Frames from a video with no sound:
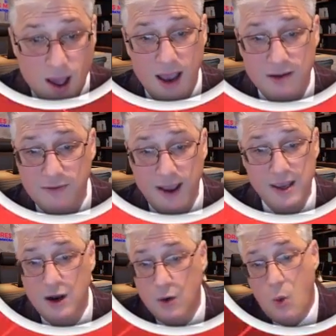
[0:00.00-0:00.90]
I invite
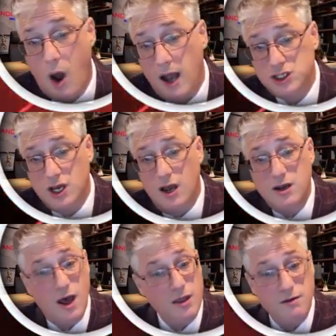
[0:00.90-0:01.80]
you to watch
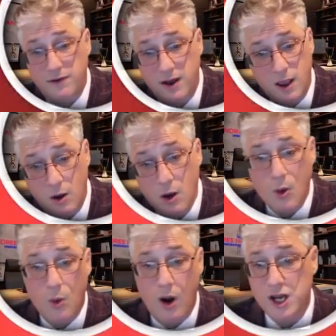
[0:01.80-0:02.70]
another video
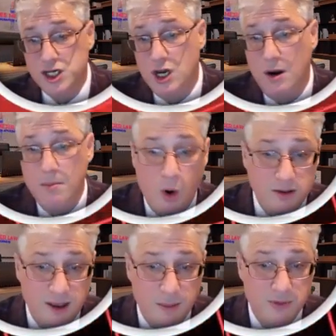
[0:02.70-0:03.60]
where I share
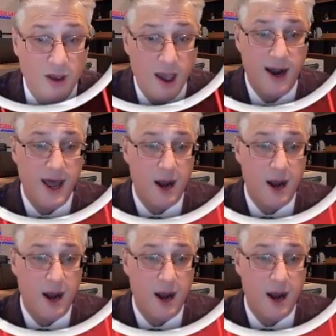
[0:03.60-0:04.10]
more tips on